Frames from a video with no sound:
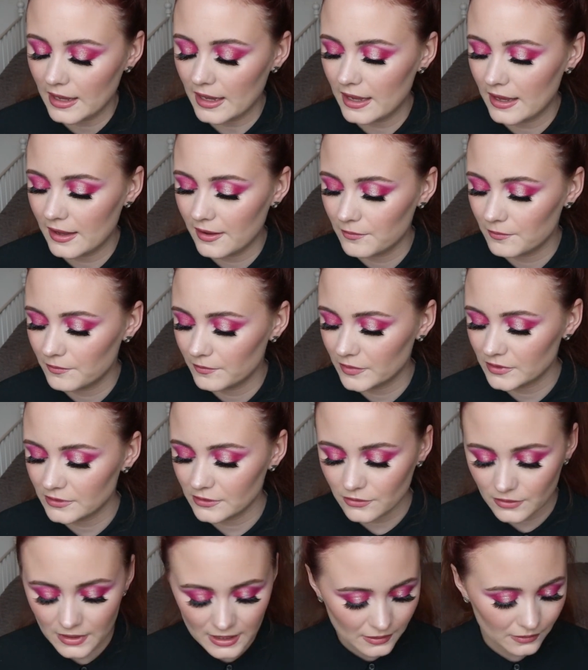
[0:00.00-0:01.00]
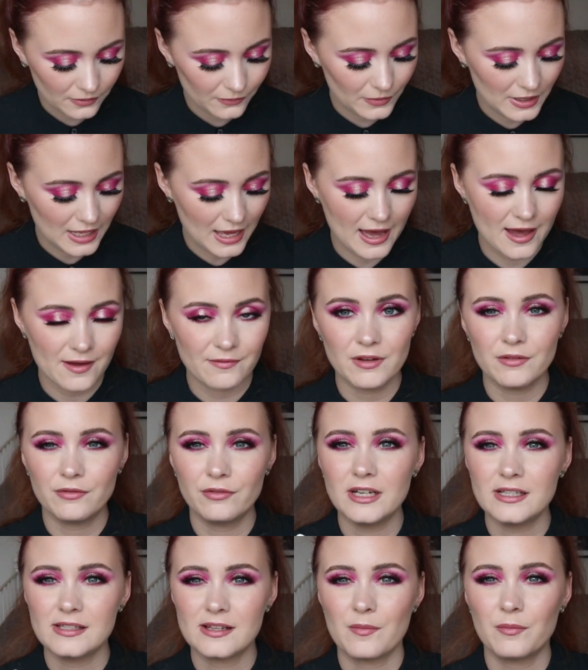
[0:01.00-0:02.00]
So then we have
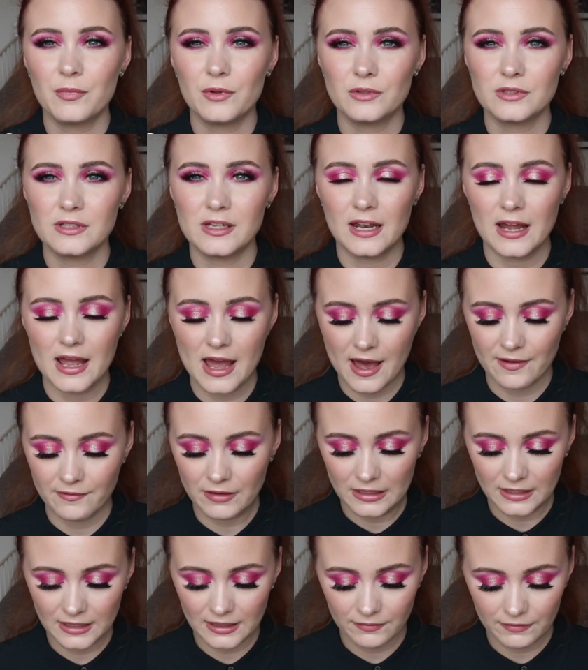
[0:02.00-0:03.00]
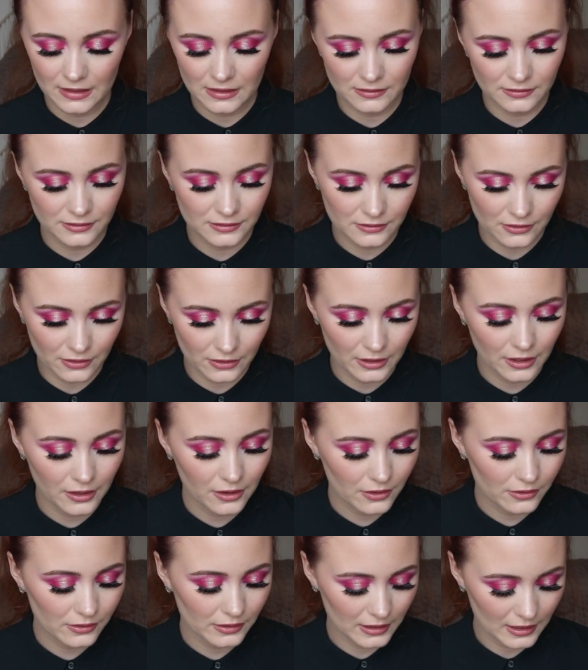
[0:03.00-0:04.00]
3 samples that I haven't even
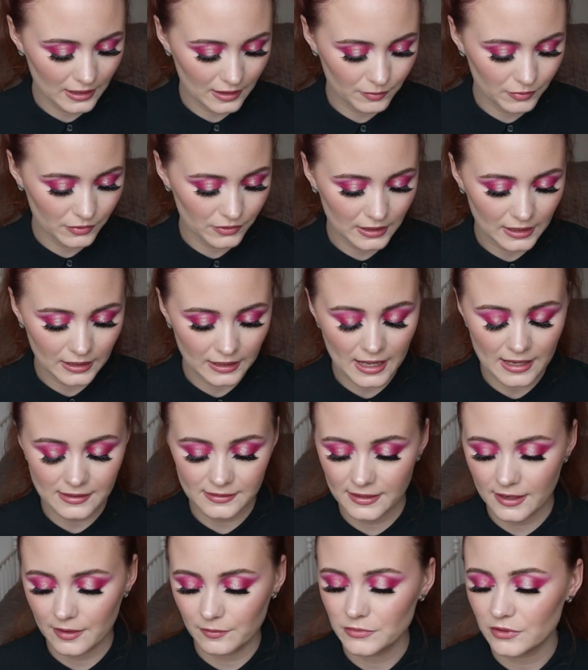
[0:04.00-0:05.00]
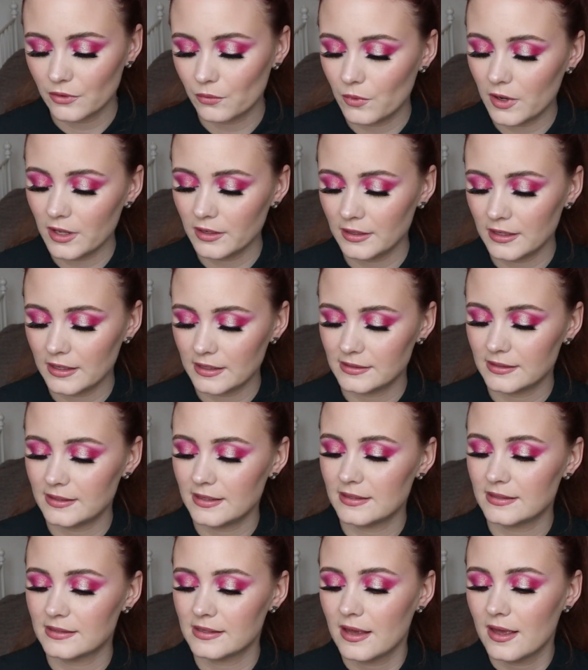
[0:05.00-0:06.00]
started on that I put in last time. So one is
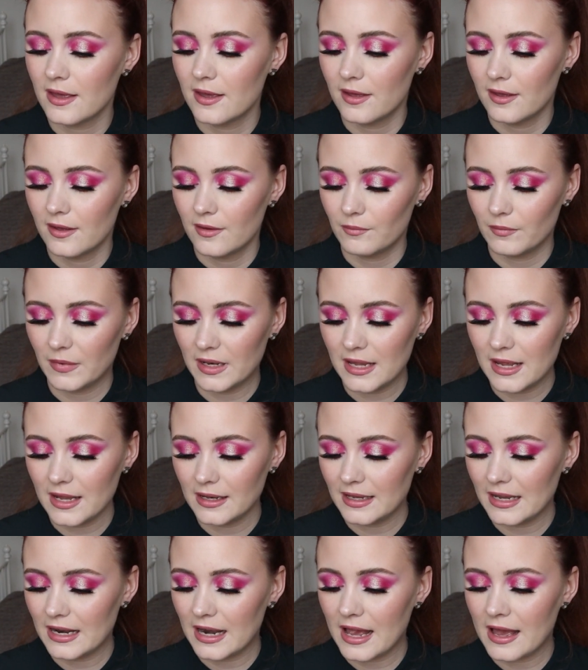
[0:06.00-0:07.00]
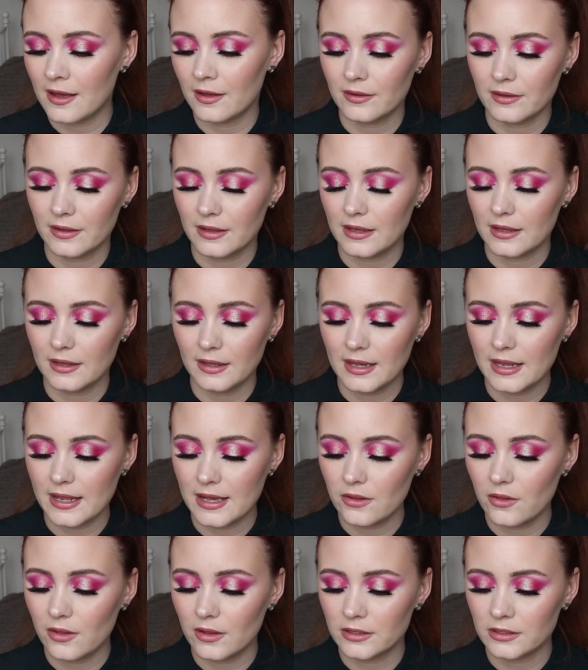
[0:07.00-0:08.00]
this Maria Nela
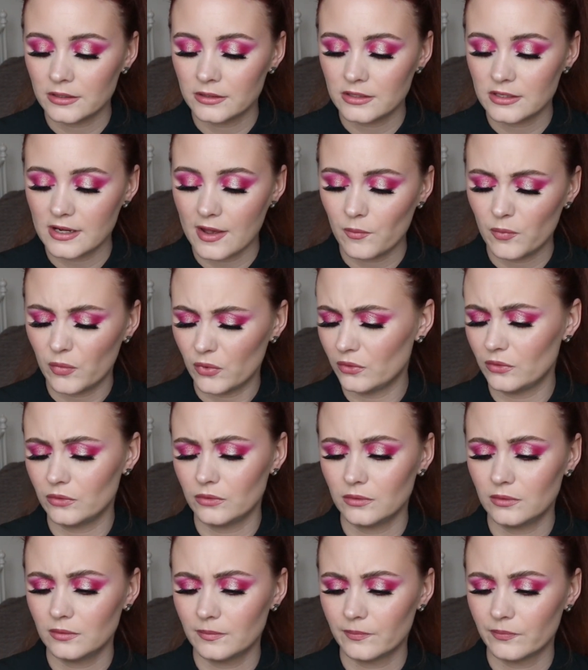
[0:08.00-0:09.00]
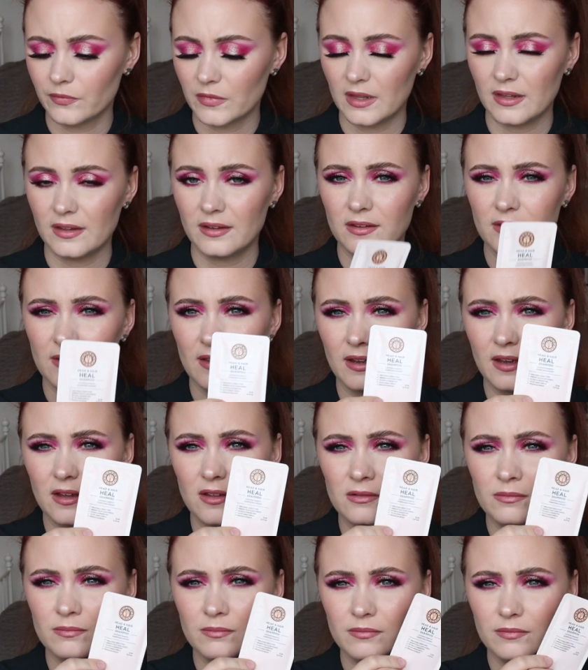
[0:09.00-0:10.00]
Heel Shampoo. It's like
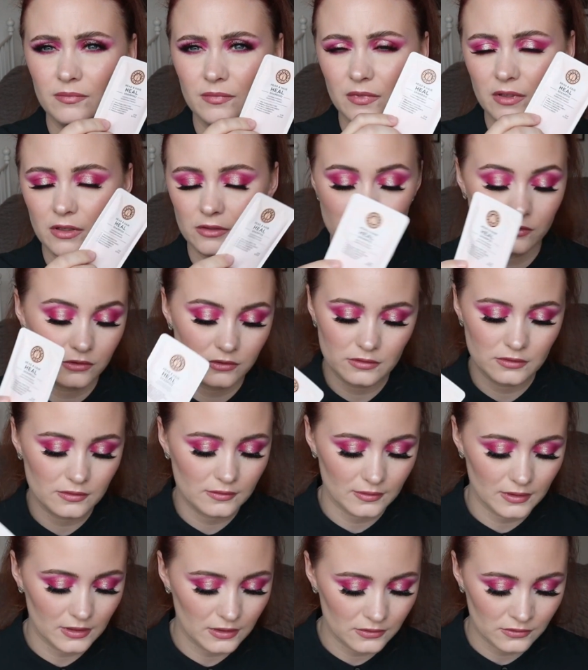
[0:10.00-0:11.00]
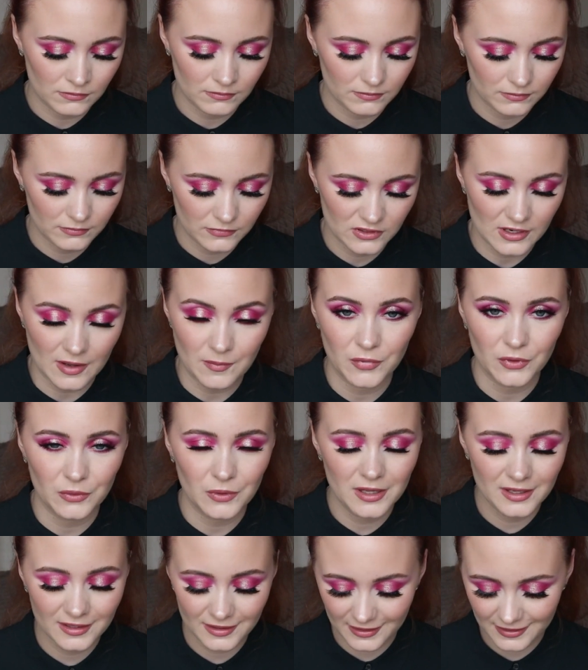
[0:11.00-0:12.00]
a
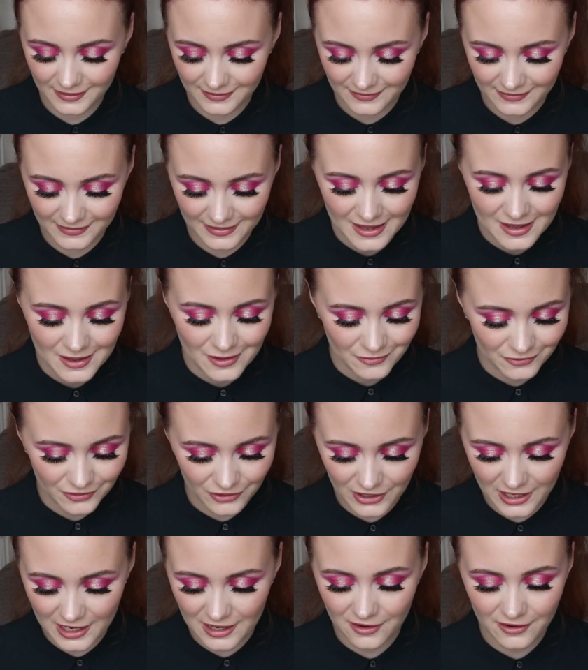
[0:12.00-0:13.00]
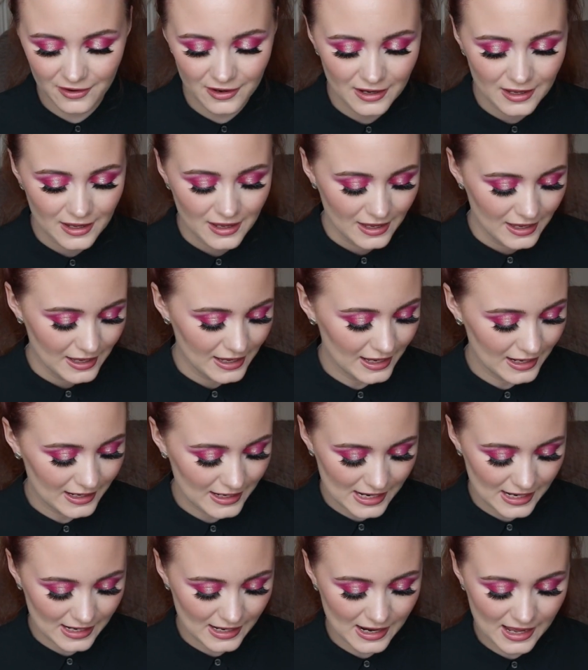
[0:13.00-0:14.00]
shampoo for hair.
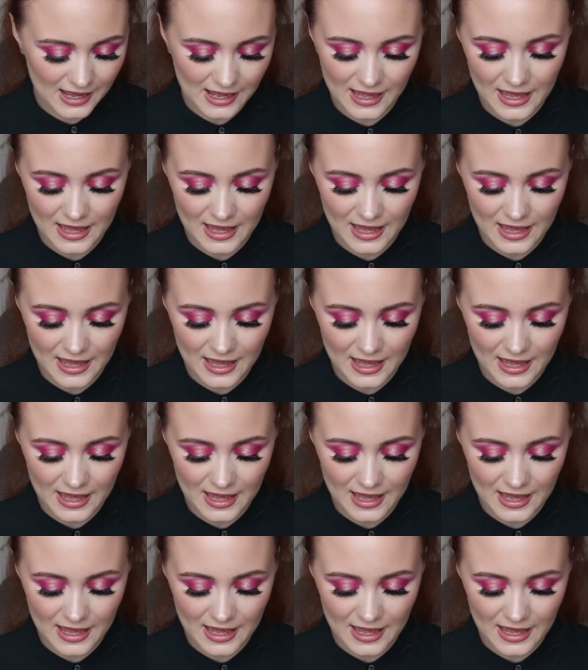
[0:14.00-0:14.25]
And then